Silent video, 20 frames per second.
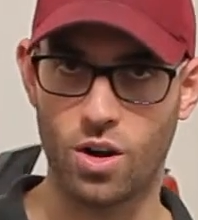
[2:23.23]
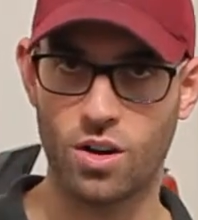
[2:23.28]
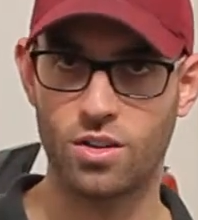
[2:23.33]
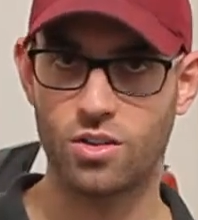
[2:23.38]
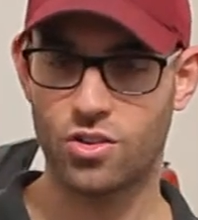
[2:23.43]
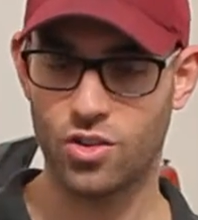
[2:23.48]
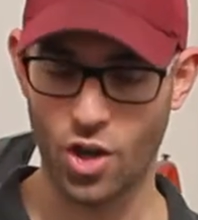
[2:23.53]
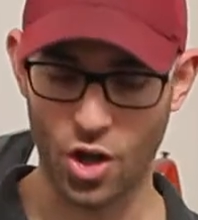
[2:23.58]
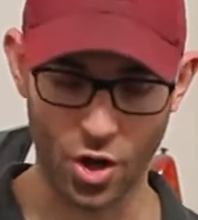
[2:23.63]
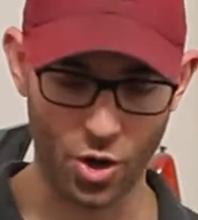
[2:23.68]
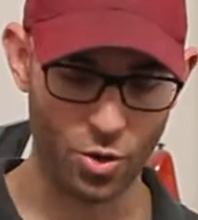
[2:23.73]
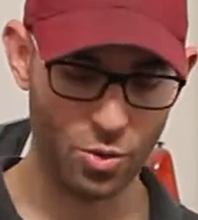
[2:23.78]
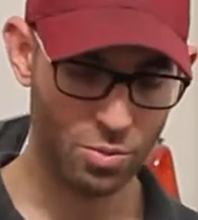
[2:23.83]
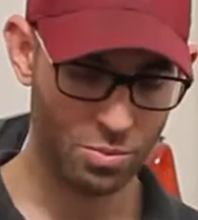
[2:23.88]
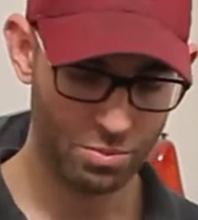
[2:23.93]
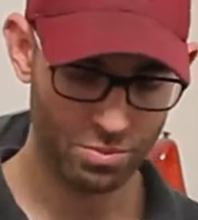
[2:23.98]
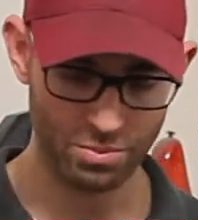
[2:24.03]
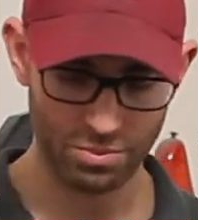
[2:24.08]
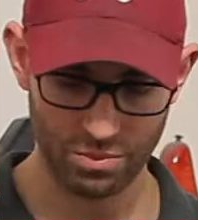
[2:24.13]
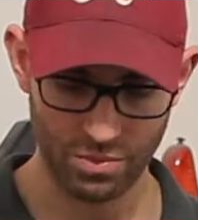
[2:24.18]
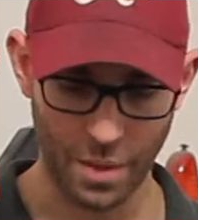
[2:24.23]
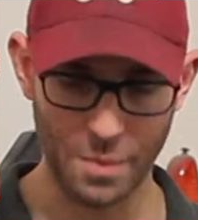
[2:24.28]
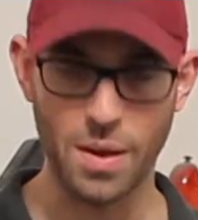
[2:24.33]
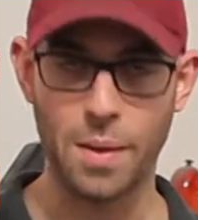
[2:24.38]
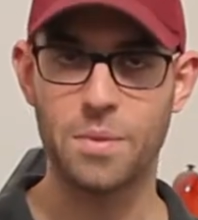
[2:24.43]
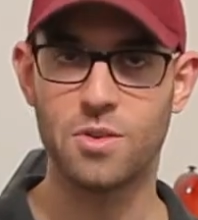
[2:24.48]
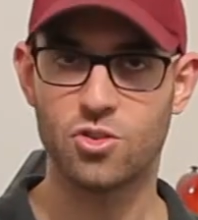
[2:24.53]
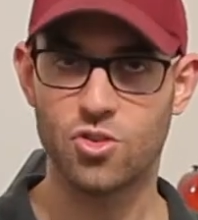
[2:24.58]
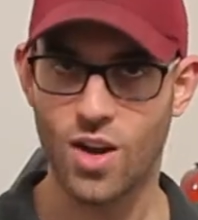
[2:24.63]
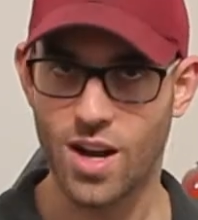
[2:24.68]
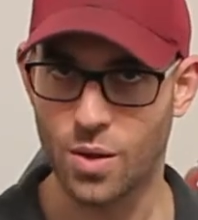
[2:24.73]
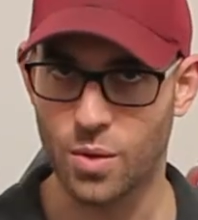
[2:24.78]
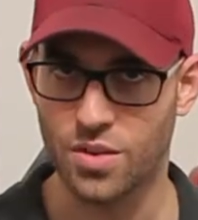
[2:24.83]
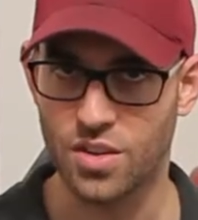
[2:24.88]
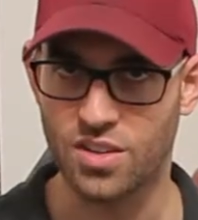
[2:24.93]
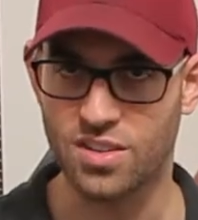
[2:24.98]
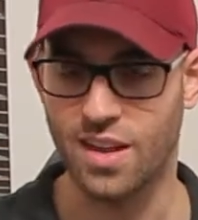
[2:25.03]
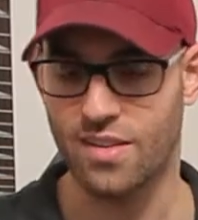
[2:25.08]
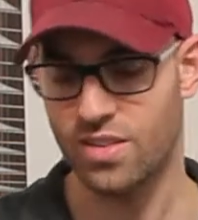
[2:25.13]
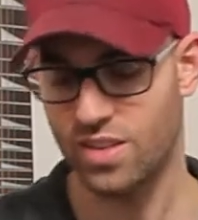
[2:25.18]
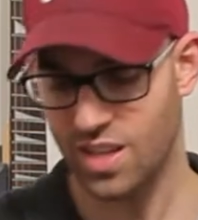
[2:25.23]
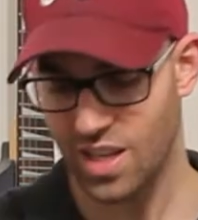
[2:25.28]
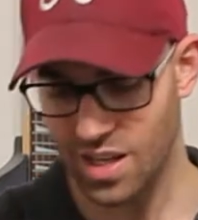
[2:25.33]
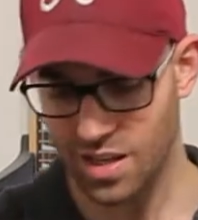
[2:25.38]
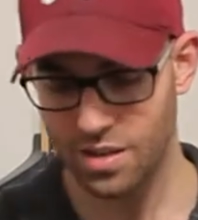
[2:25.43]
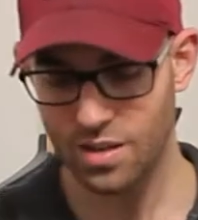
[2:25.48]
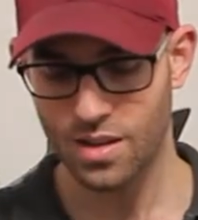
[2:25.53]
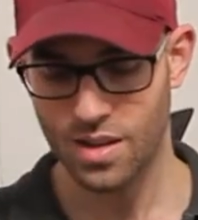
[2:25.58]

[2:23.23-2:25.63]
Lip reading: So I'm demonstrating with a 7D,